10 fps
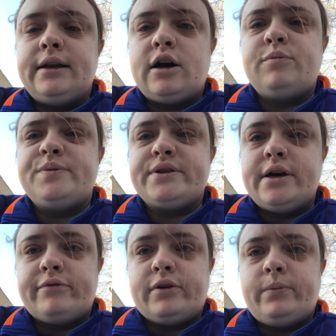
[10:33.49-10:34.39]
It helps
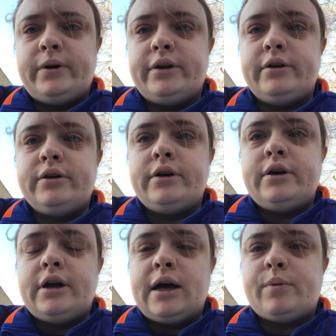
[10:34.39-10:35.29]
everyone,
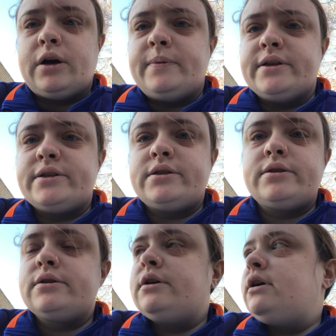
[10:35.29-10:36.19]
I promise.